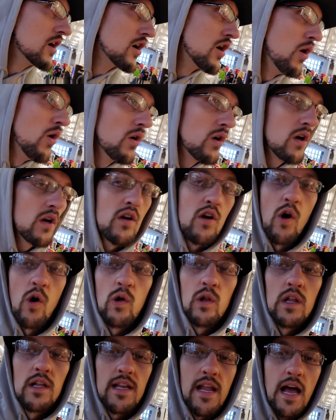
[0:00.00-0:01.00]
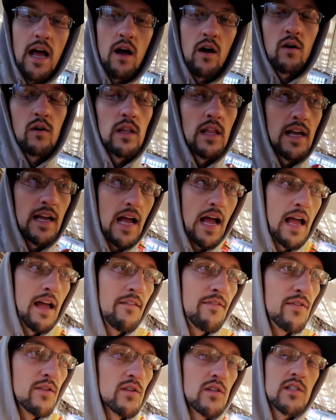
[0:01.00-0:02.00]
Coca-Cola'd out. Like, I
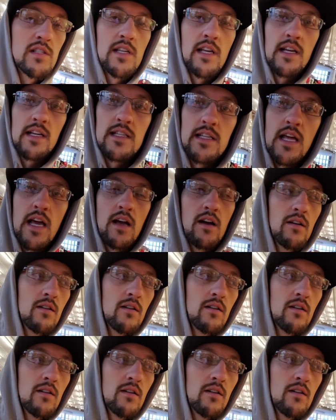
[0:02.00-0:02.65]
feel sick now.